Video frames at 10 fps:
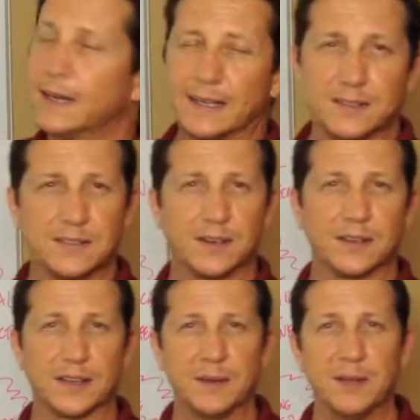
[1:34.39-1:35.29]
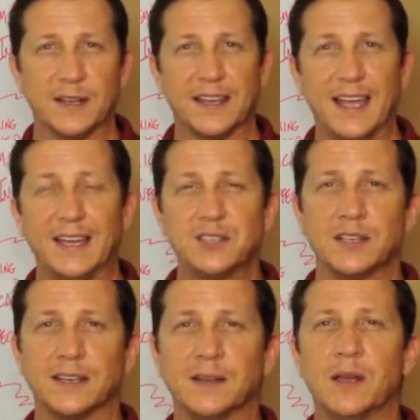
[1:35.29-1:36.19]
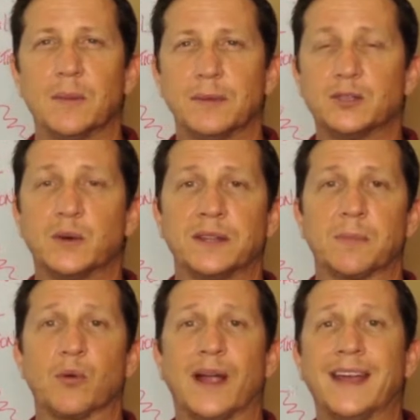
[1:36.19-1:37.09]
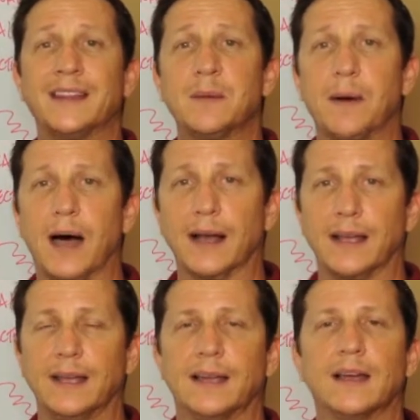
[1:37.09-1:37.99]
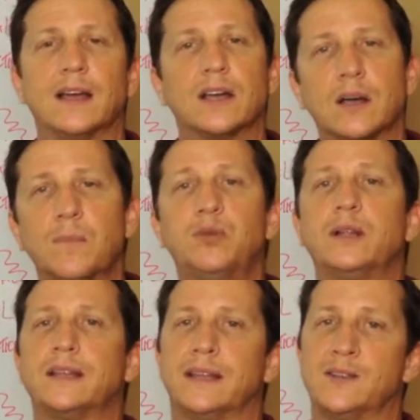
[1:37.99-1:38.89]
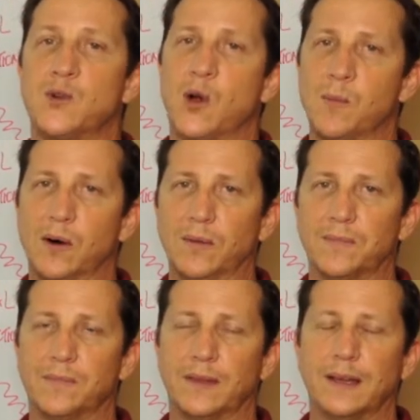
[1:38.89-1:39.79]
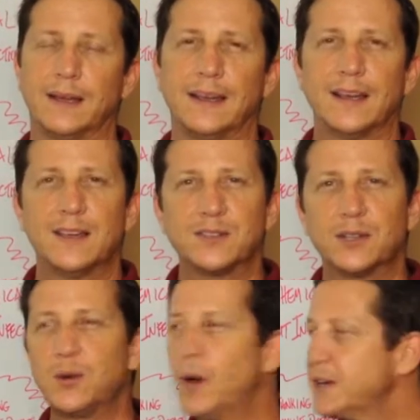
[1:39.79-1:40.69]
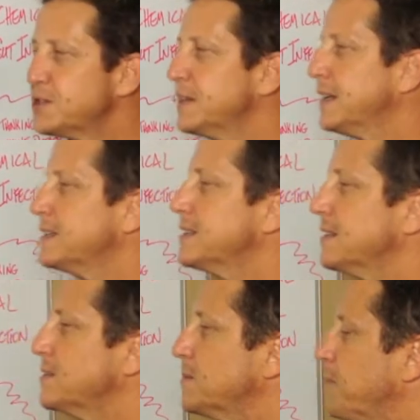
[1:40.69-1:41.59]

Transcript: consider the communication between the brain and the body completely normal. So the question is